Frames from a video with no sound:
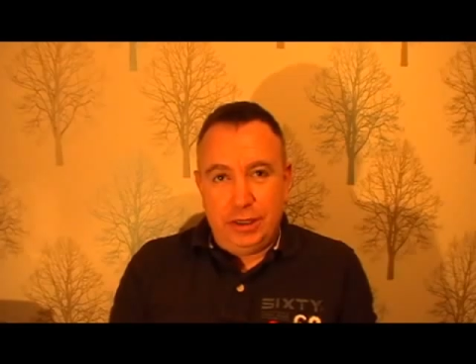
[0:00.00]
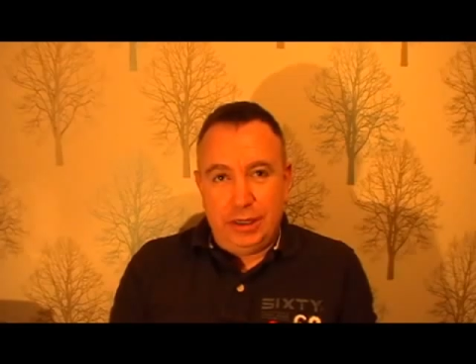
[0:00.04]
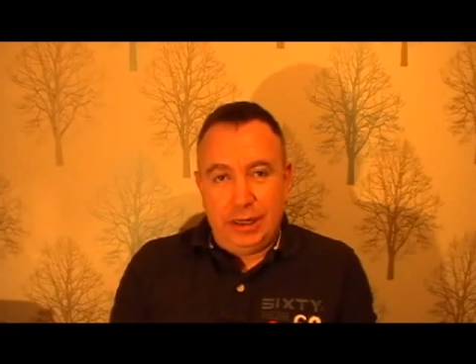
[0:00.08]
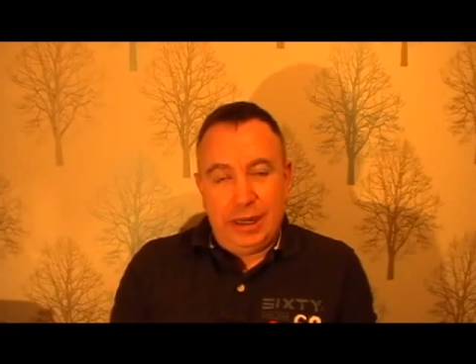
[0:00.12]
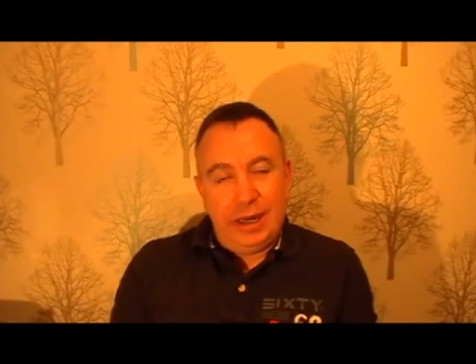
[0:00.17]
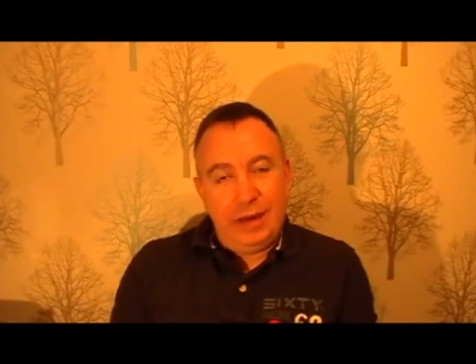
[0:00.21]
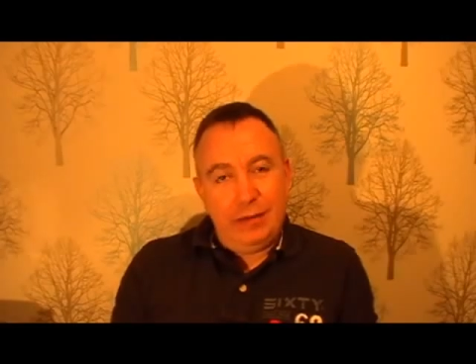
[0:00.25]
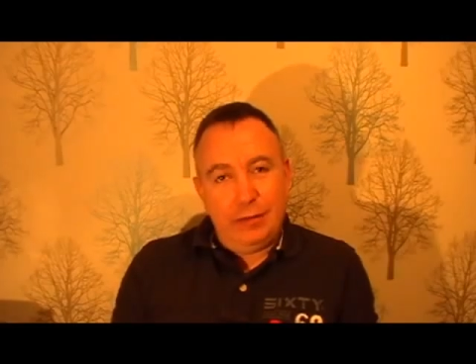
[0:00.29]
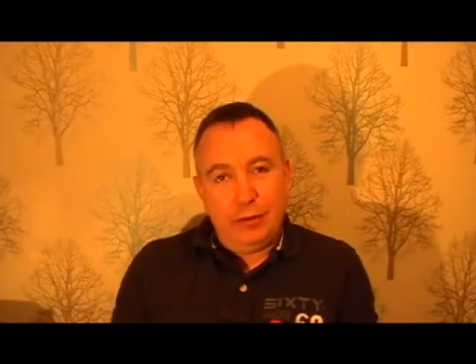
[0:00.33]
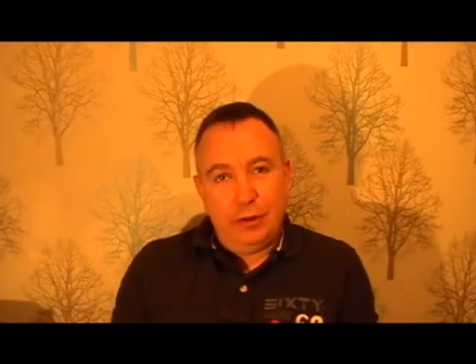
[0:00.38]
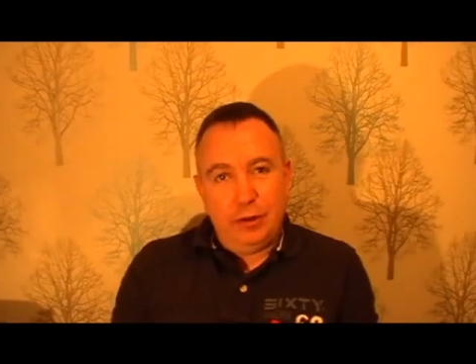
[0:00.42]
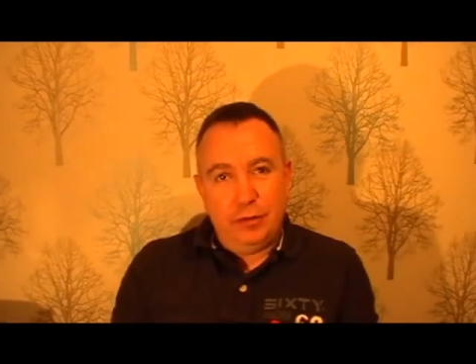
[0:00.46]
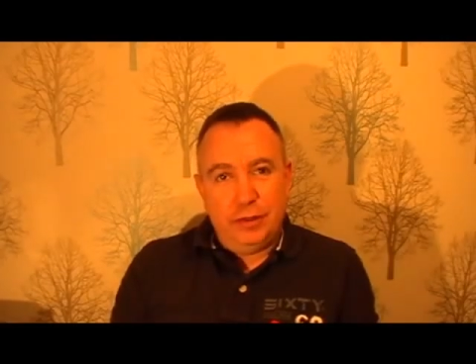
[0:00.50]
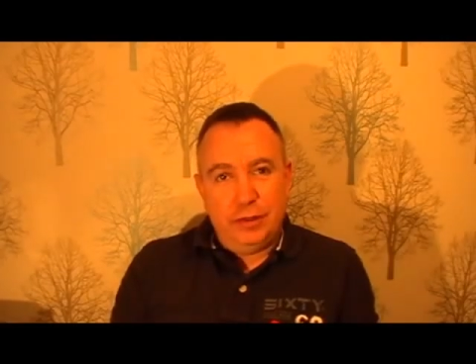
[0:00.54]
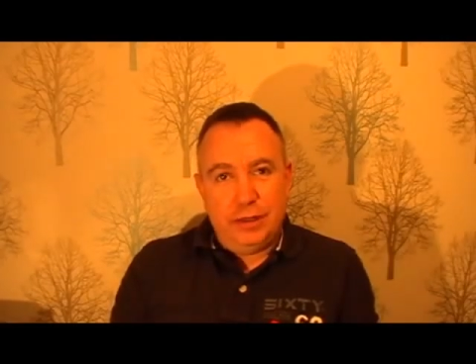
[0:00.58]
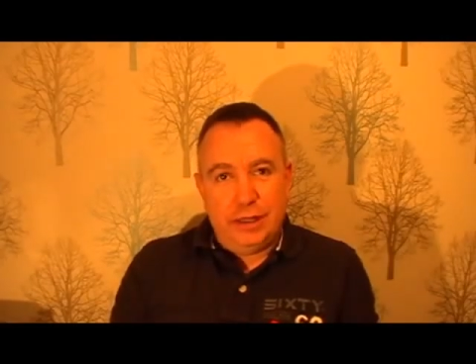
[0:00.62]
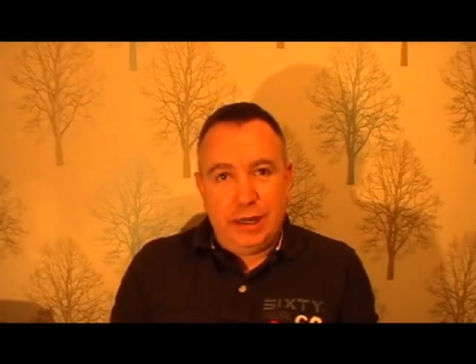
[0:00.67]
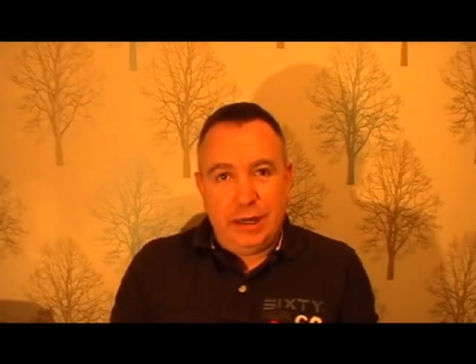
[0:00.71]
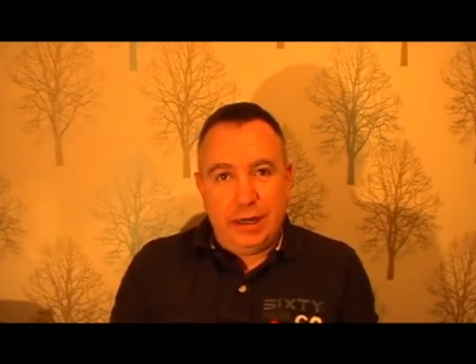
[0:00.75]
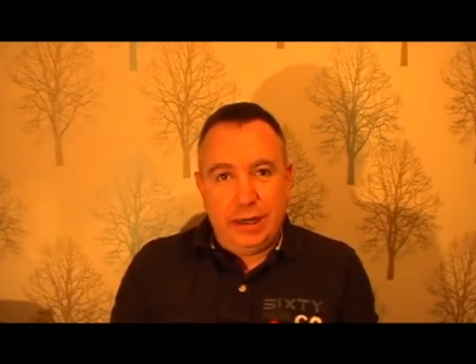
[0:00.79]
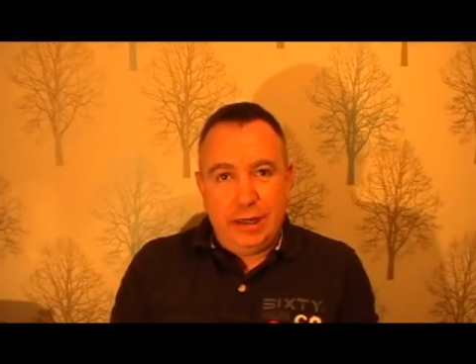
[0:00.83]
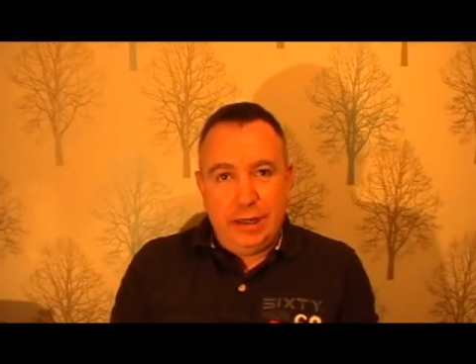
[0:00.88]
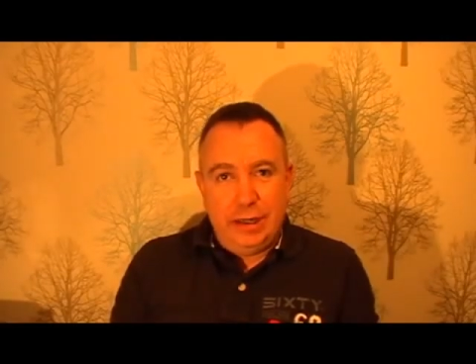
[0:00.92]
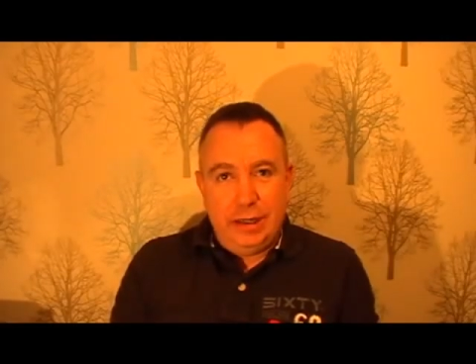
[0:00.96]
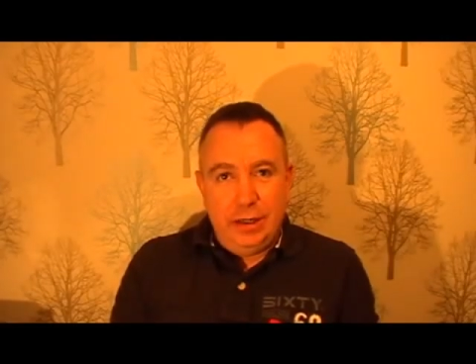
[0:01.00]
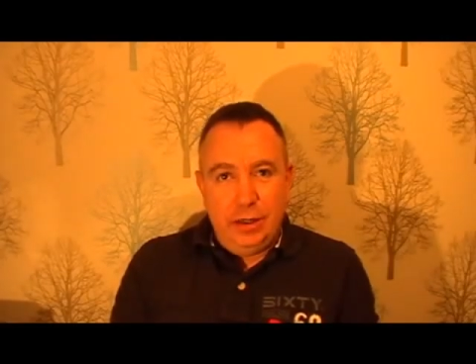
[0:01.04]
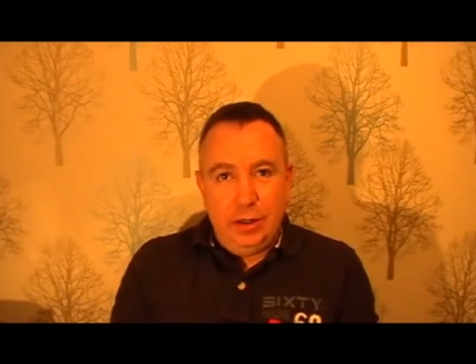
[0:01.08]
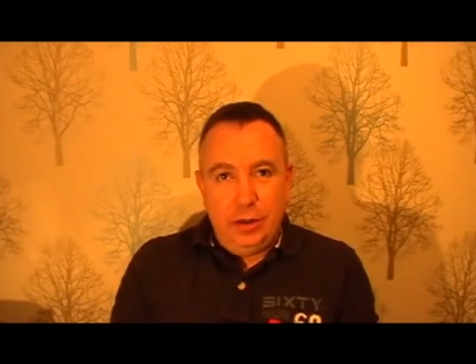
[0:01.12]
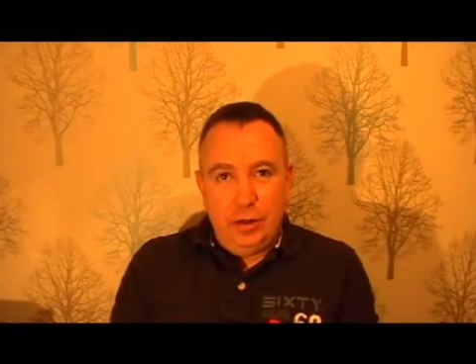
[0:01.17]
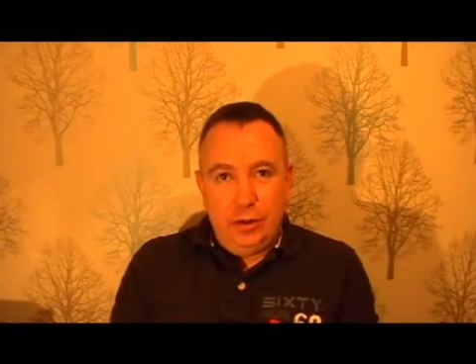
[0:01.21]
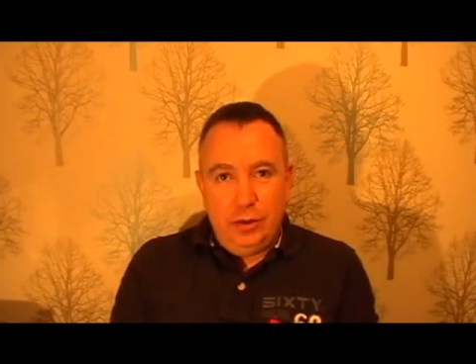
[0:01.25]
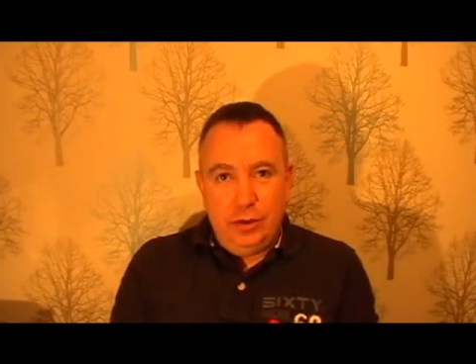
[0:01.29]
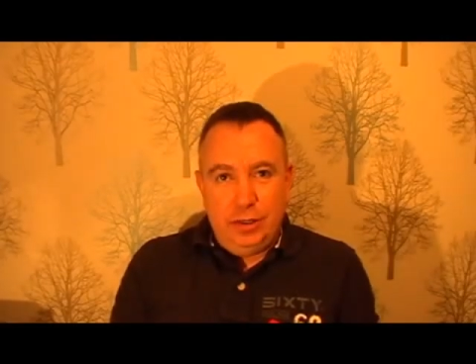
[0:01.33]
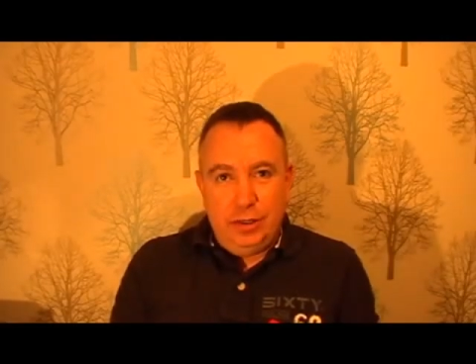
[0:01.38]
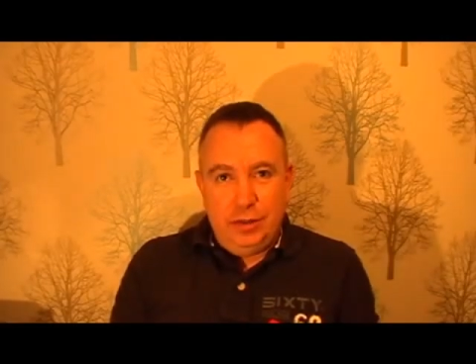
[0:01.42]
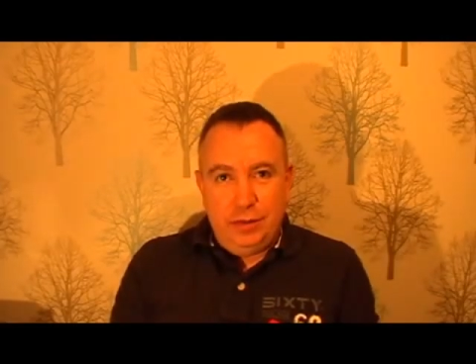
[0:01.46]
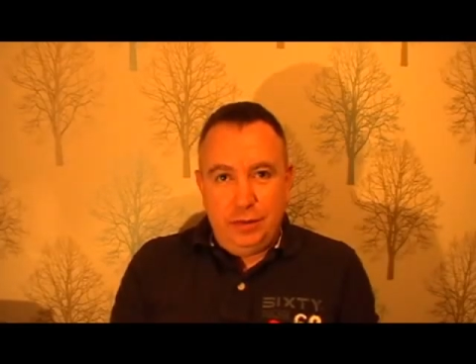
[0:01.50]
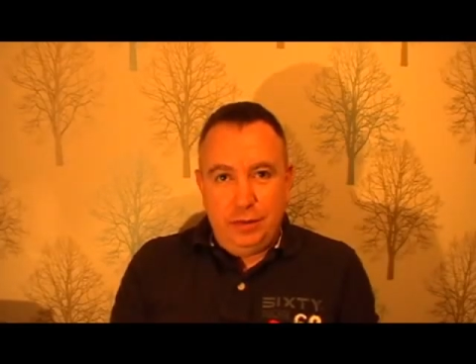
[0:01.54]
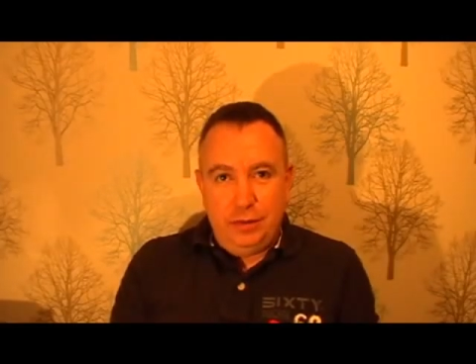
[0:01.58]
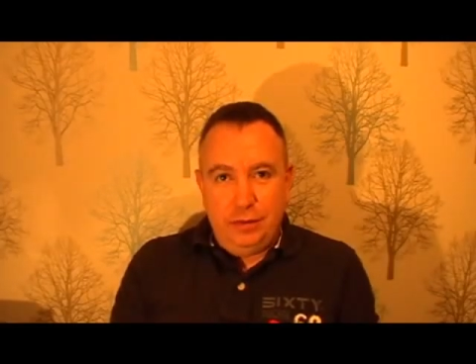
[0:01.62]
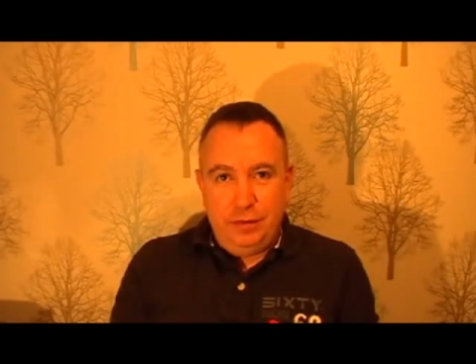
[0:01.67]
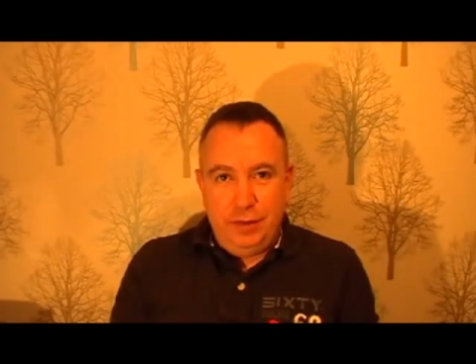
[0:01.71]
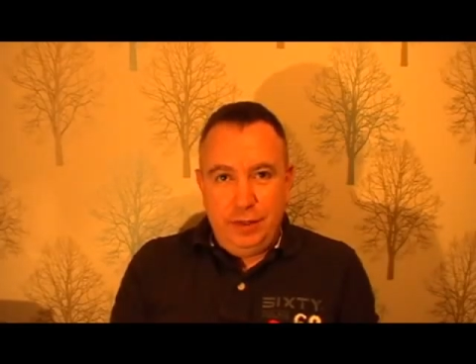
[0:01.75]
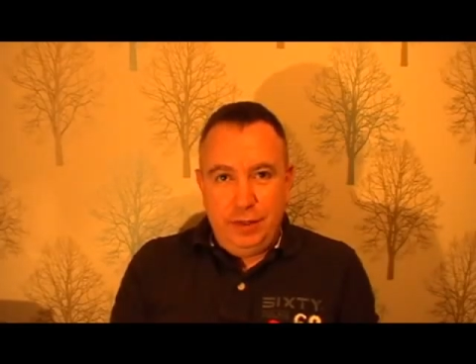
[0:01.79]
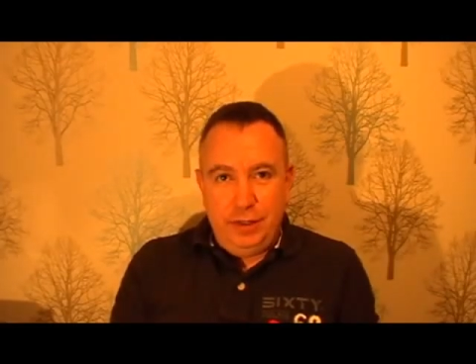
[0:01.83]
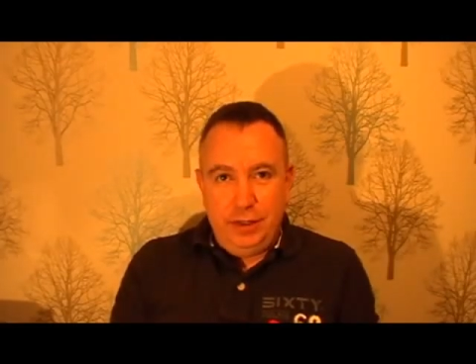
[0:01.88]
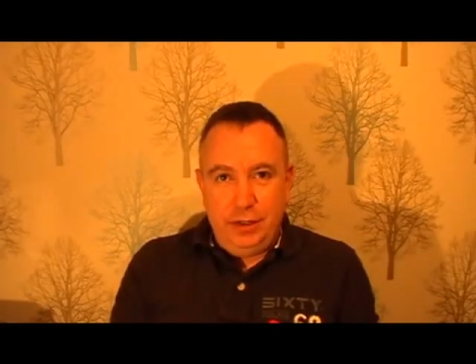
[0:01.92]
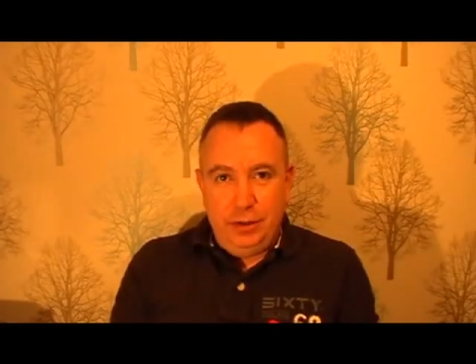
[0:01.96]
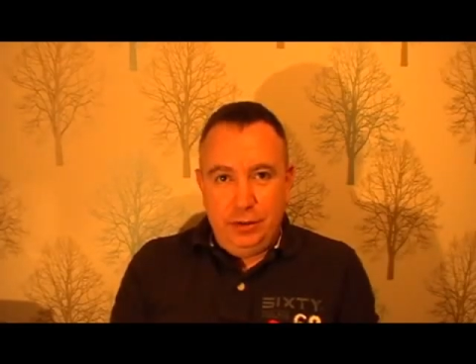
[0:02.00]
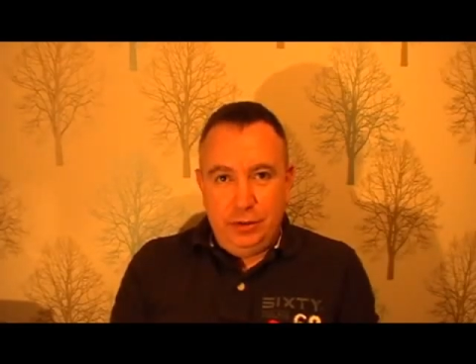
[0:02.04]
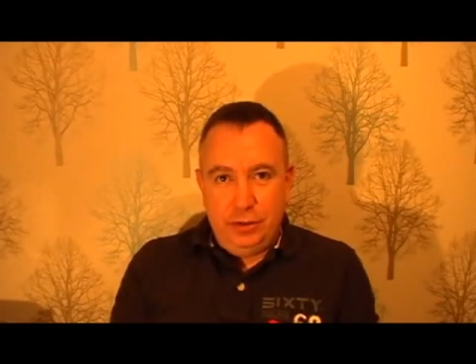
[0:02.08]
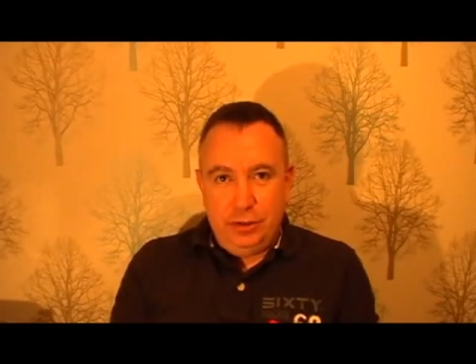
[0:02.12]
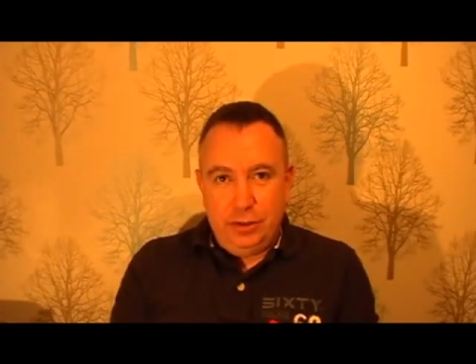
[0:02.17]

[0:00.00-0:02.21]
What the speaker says: and I have covered that on different videos,